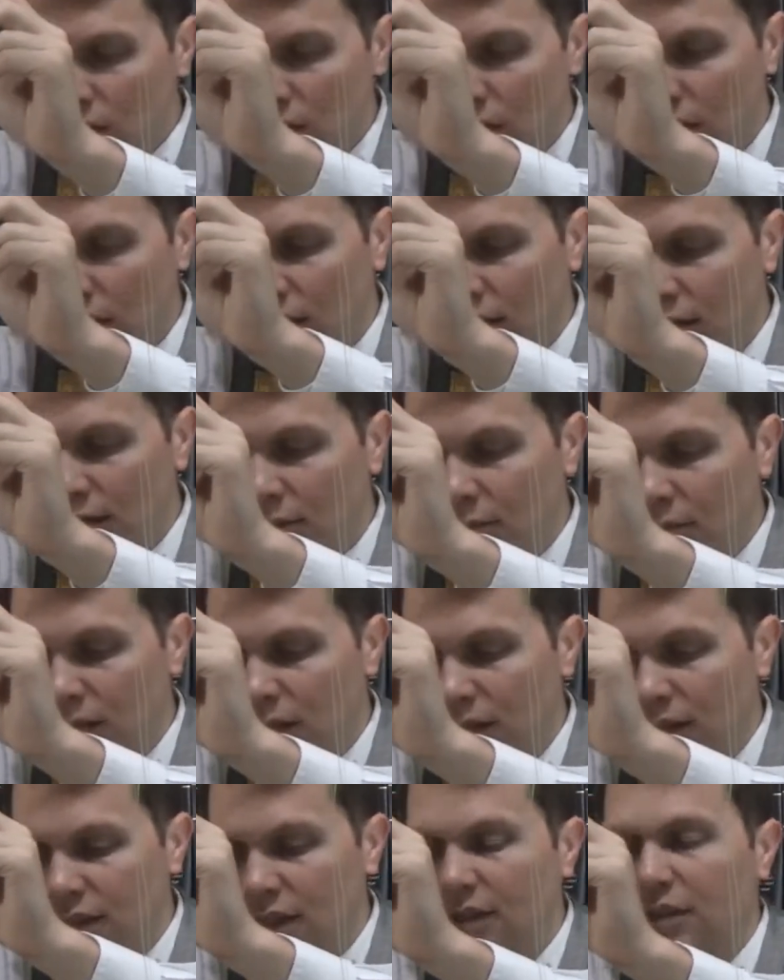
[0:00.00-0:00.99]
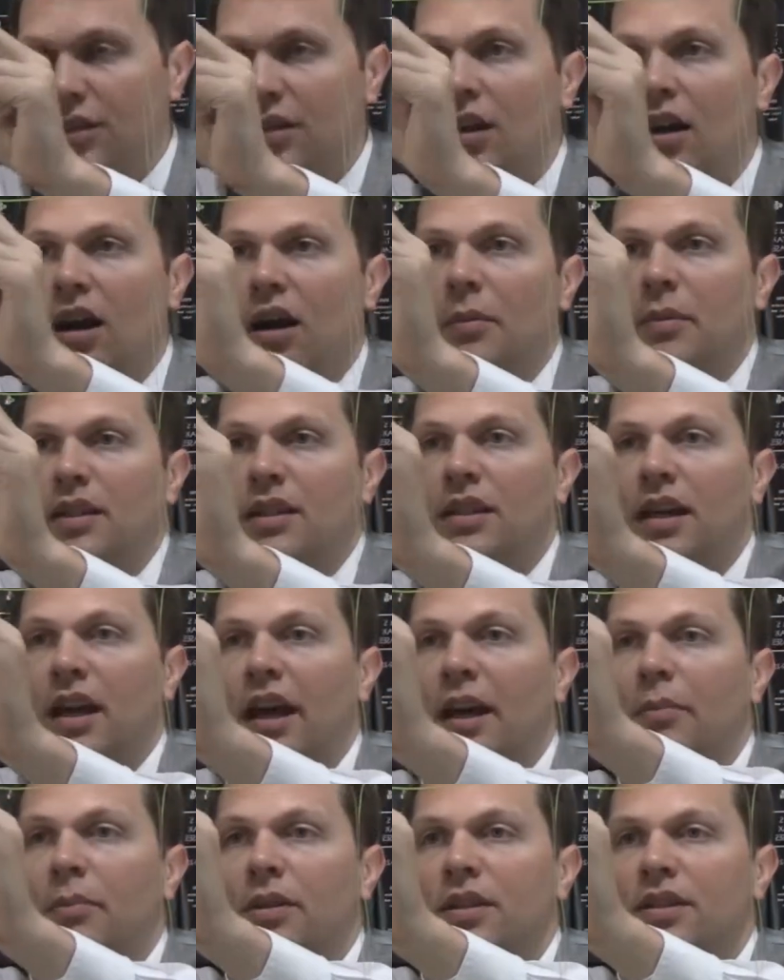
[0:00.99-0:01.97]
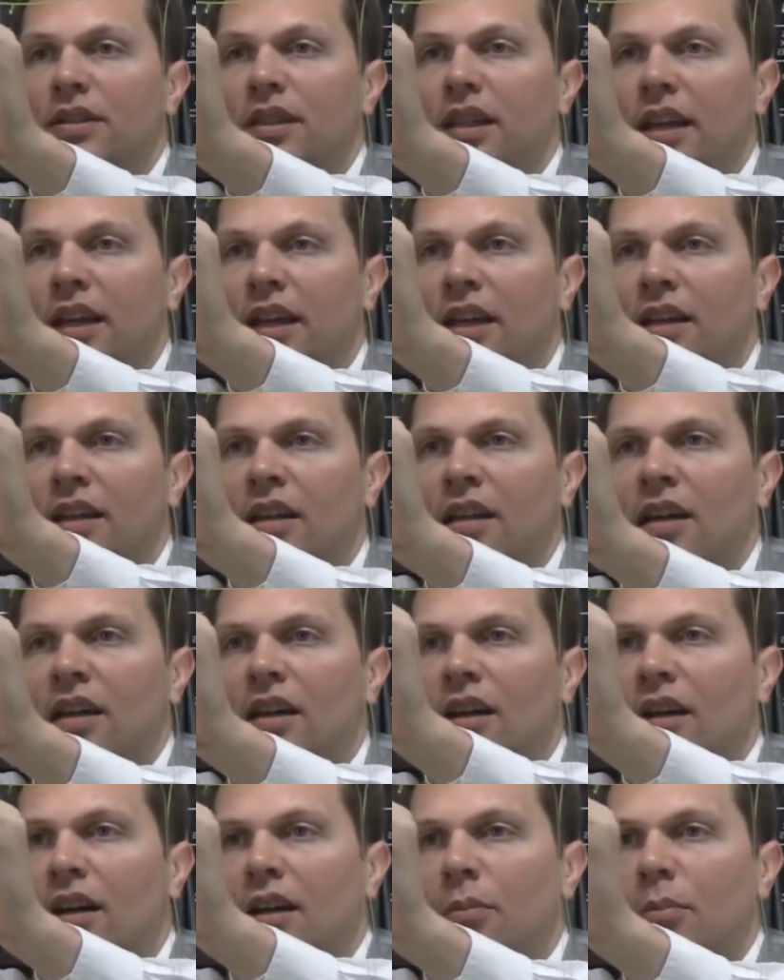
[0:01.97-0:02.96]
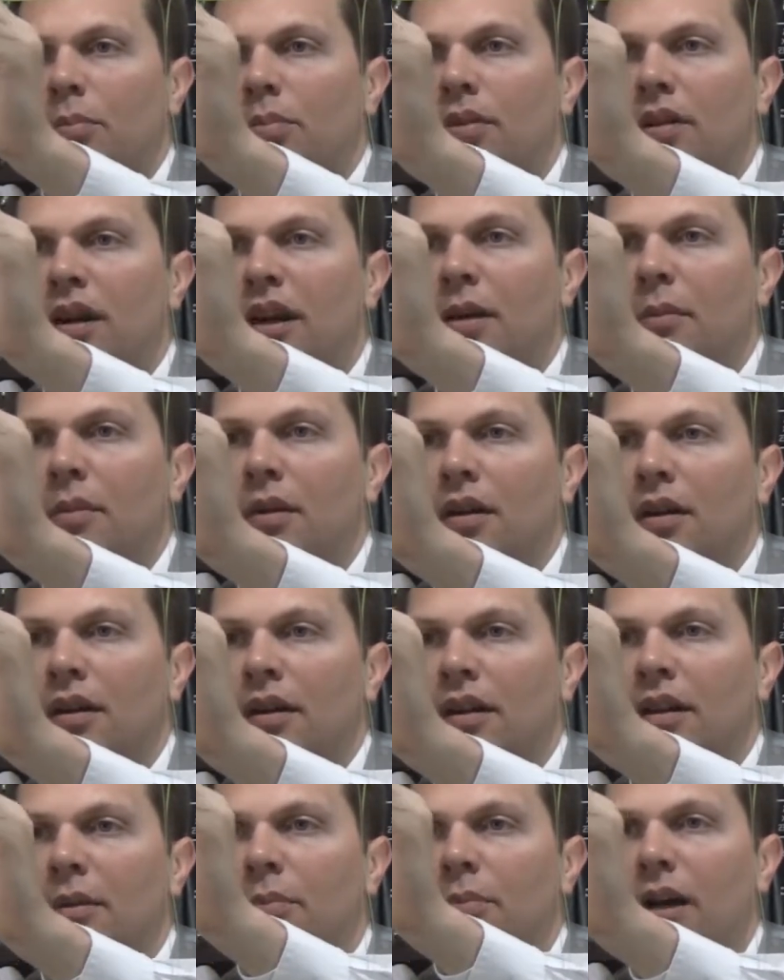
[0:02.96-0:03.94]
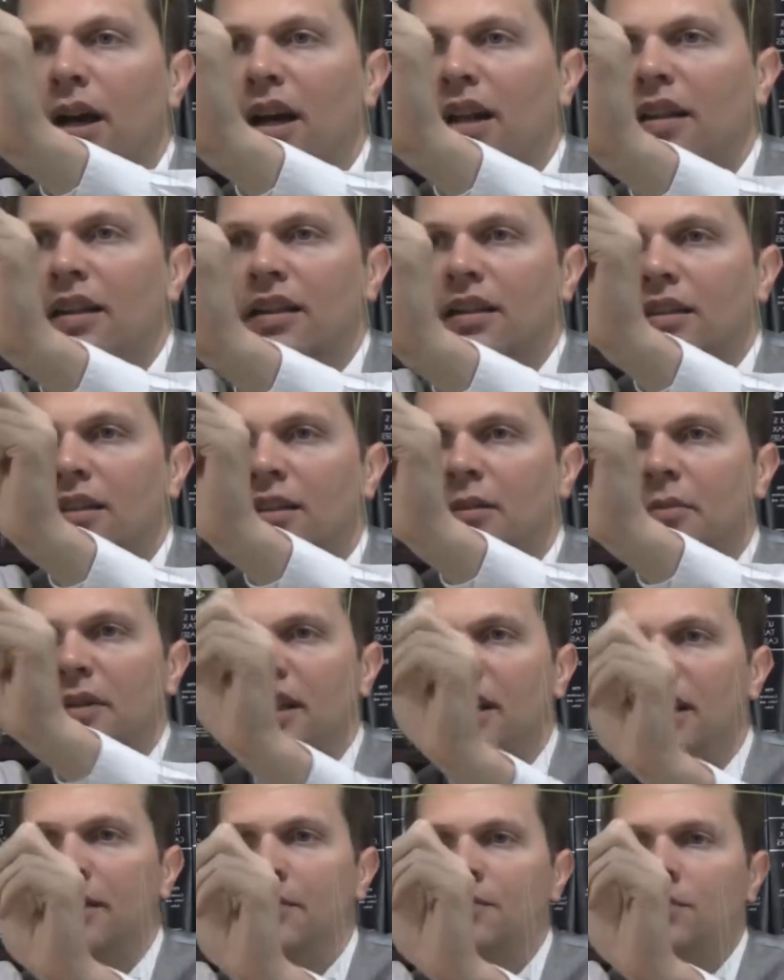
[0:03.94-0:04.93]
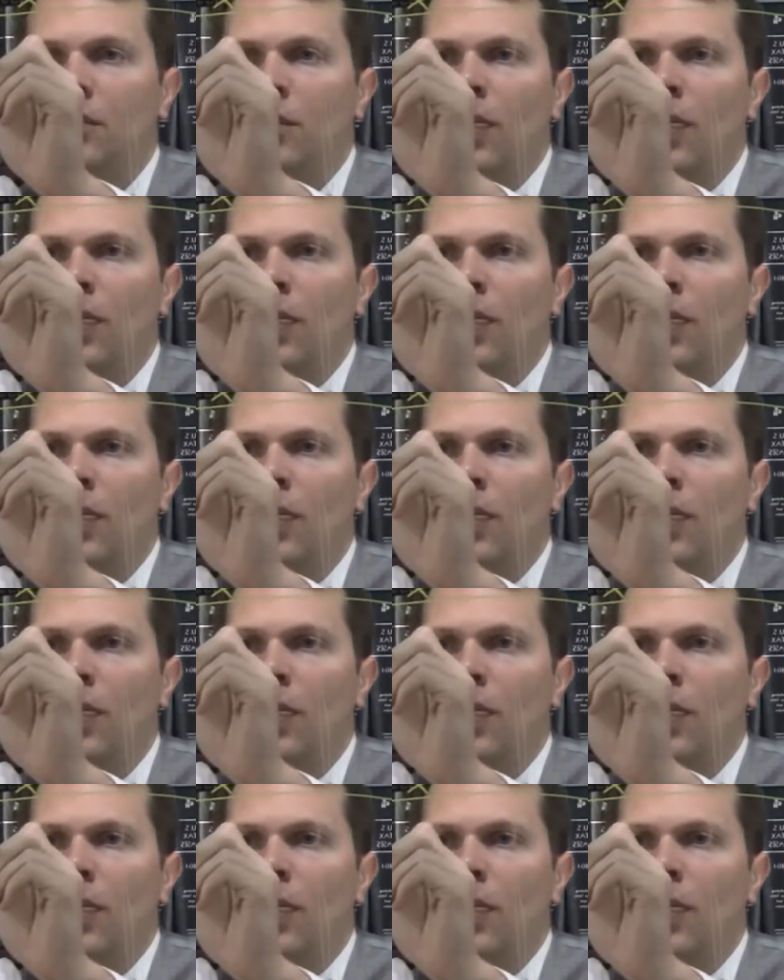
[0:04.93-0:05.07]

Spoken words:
Another common type is a primary ballot committee.